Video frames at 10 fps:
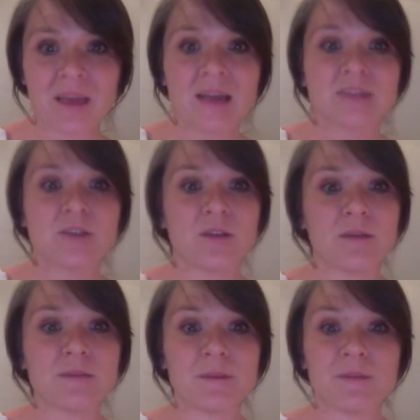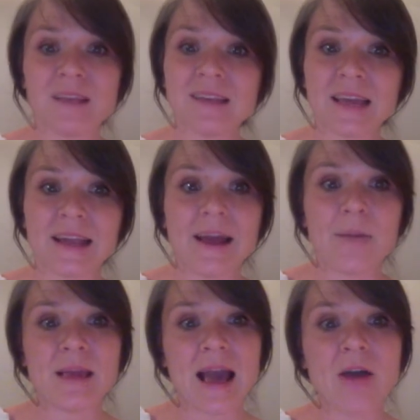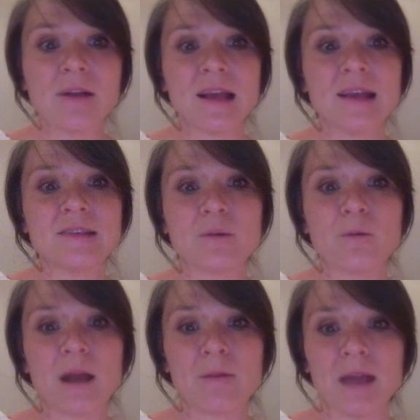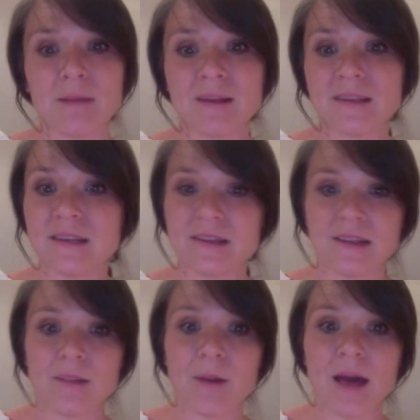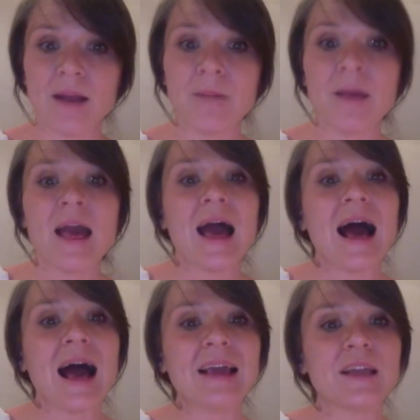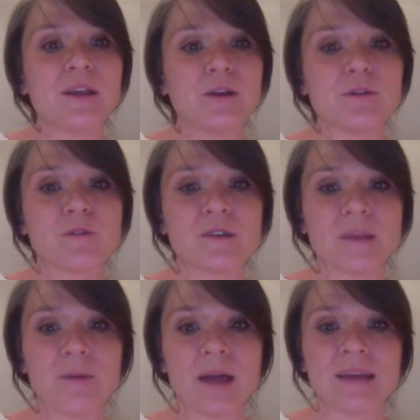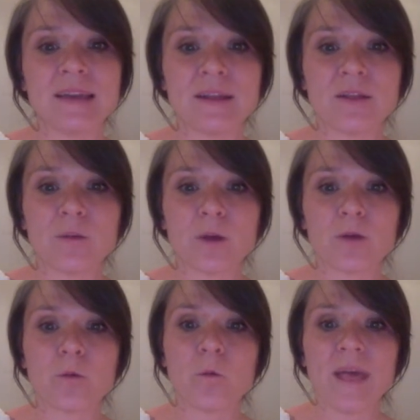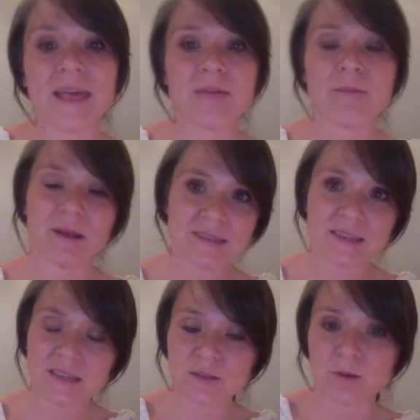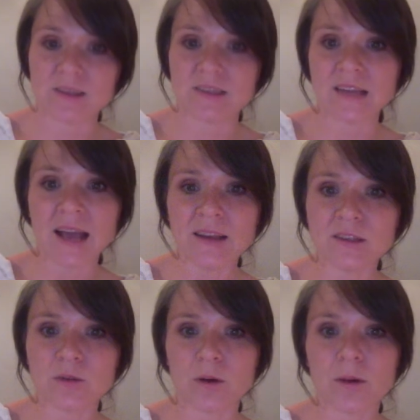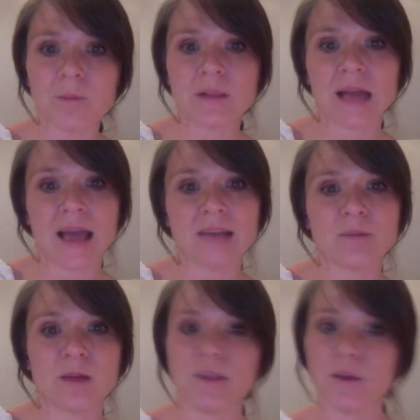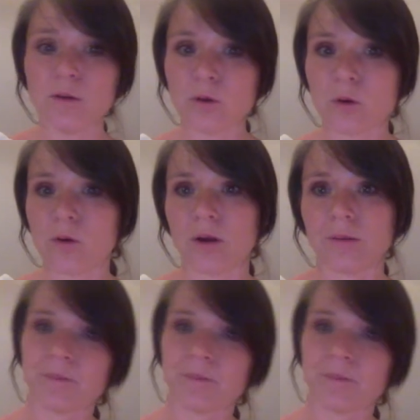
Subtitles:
So some things that can help me out is when I'm writing my sentence at the bottom, I can use, for example, I needed the word with. My sentence was dinosaur plays with unicorn.